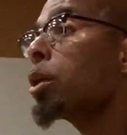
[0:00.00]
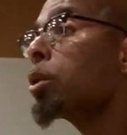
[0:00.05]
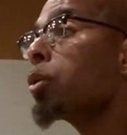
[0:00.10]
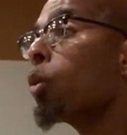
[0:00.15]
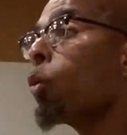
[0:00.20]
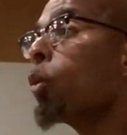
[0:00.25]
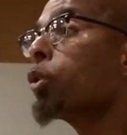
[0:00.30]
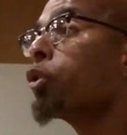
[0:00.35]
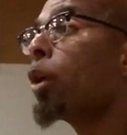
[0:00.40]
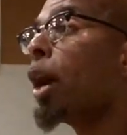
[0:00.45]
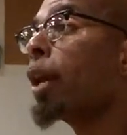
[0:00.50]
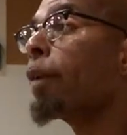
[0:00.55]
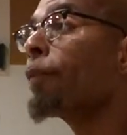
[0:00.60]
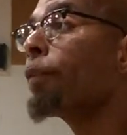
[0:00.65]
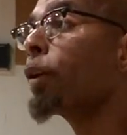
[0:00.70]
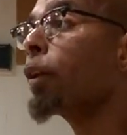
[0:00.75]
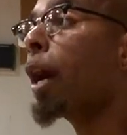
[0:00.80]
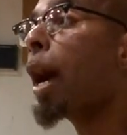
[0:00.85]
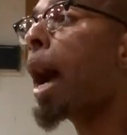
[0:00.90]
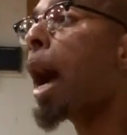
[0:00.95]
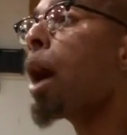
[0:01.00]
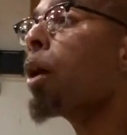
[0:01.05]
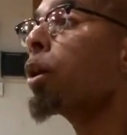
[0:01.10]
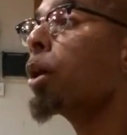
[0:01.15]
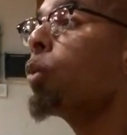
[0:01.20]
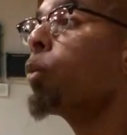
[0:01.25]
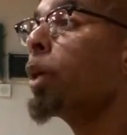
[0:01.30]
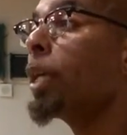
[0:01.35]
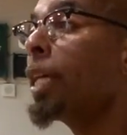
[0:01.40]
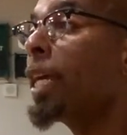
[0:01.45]
So we're trying to figure out how
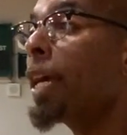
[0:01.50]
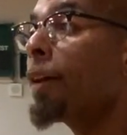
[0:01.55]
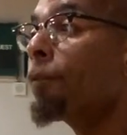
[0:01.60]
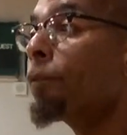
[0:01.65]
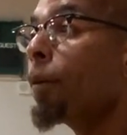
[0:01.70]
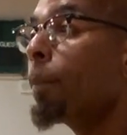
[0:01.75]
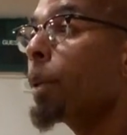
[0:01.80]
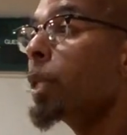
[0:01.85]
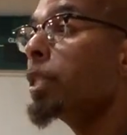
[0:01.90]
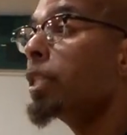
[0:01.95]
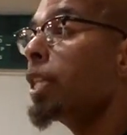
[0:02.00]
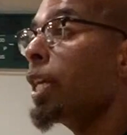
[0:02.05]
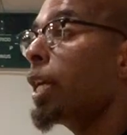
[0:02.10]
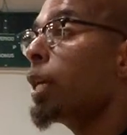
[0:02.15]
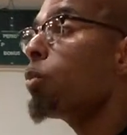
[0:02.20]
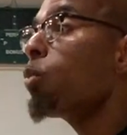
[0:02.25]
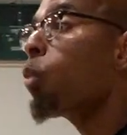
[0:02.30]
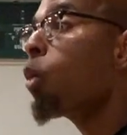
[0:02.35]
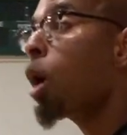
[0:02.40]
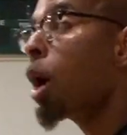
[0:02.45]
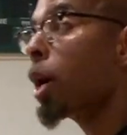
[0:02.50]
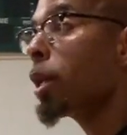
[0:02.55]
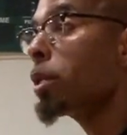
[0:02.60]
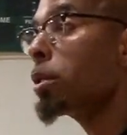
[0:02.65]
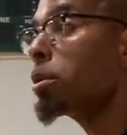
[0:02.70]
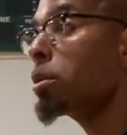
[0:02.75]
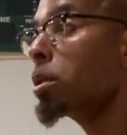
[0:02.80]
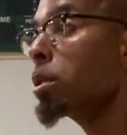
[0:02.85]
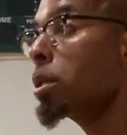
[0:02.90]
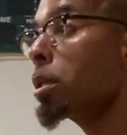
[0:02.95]
can we get from a ten one,
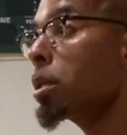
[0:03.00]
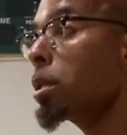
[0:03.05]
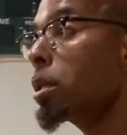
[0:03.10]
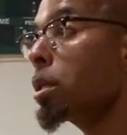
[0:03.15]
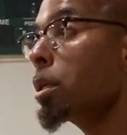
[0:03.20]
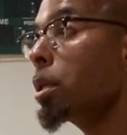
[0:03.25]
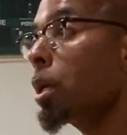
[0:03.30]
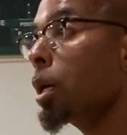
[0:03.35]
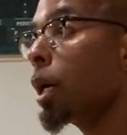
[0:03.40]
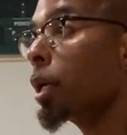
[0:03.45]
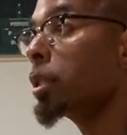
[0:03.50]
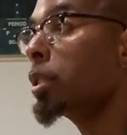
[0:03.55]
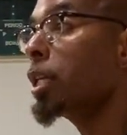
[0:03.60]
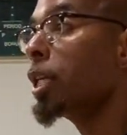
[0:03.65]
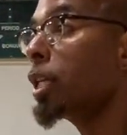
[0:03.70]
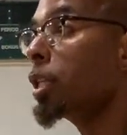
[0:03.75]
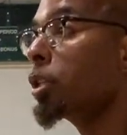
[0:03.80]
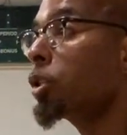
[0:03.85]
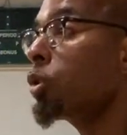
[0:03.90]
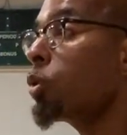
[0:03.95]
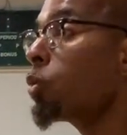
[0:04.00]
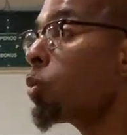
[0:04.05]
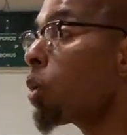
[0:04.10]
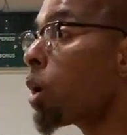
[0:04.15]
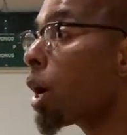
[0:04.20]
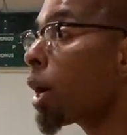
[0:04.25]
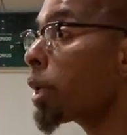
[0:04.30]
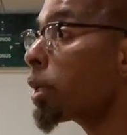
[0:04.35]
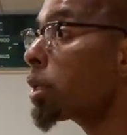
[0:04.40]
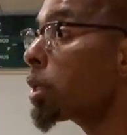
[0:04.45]
a ten two
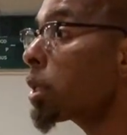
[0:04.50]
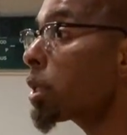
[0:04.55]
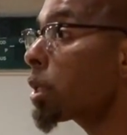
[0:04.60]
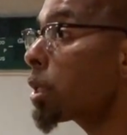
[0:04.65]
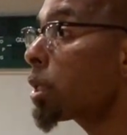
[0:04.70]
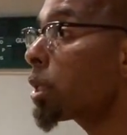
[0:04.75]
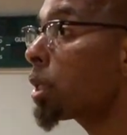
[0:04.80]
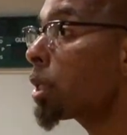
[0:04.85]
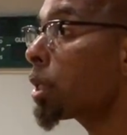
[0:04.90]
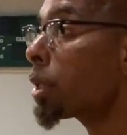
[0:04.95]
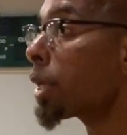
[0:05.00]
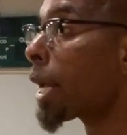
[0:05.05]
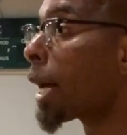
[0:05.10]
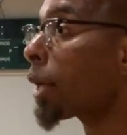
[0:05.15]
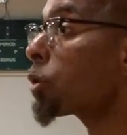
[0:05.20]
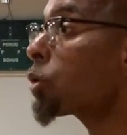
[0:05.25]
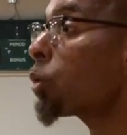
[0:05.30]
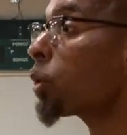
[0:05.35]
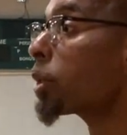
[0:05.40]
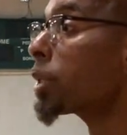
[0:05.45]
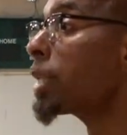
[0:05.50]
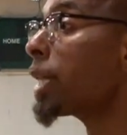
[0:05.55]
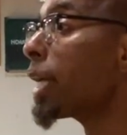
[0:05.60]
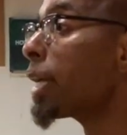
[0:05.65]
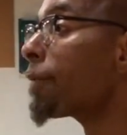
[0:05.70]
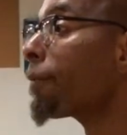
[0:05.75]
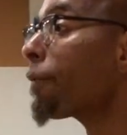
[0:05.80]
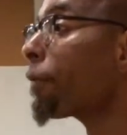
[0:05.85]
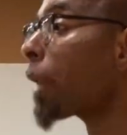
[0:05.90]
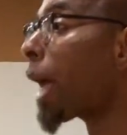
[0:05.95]
one, down to a
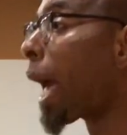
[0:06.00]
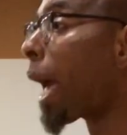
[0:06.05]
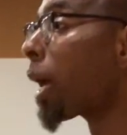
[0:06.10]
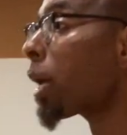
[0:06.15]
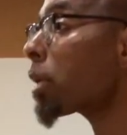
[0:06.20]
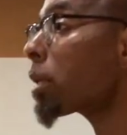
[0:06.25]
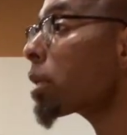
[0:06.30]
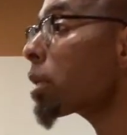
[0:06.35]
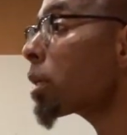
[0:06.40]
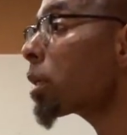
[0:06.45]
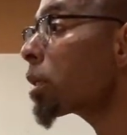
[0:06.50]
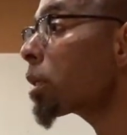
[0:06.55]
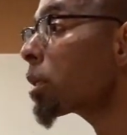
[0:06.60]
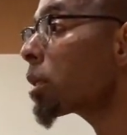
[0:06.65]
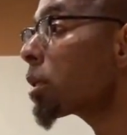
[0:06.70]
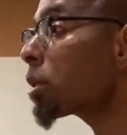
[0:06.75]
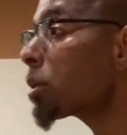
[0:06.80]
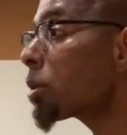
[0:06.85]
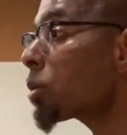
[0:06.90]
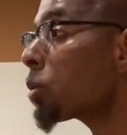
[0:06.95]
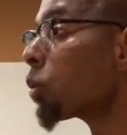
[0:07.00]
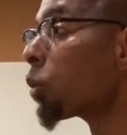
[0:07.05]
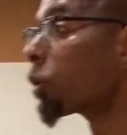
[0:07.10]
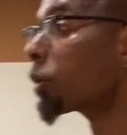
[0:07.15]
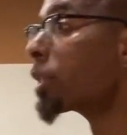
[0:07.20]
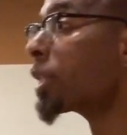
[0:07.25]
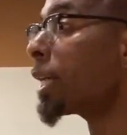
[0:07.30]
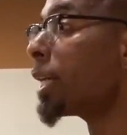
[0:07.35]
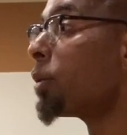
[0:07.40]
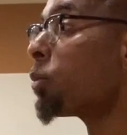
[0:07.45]
ten flat, or
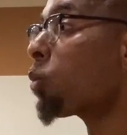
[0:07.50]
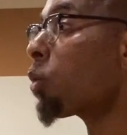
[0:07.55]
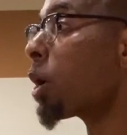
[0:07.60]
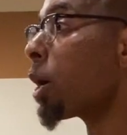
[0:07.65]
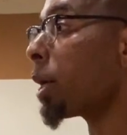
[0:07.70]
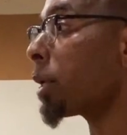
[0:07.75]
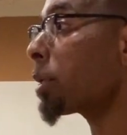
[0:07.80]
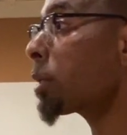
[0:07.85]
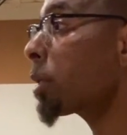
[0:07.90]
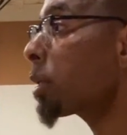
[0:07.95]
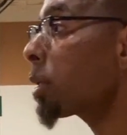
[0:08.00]
ten one.